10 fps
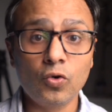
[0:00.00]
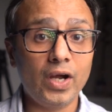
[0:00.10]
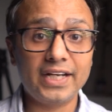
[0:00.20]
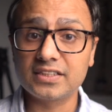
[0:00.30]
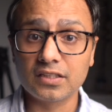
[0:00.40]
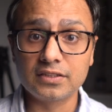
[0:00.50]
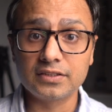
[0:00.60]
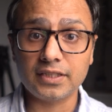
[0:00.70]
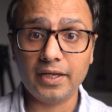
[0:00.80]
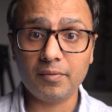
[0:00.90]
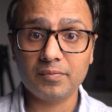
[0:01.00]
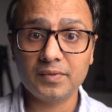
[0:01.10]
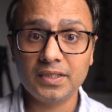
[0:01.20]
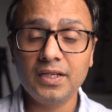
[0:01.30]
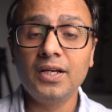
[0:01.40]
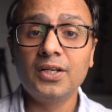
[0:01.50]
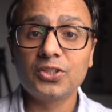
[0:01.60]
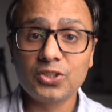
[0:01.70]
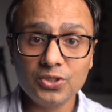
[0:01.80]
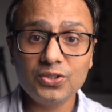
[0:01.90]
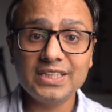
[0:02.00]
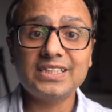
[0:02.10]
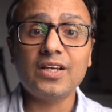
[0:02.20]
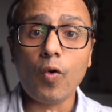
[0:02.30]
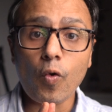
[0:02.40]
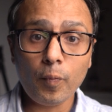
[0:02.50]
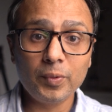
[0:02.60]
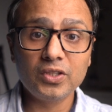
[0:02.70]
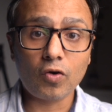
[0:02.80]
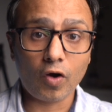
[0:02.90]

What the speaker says: at a certain time. To do this, open the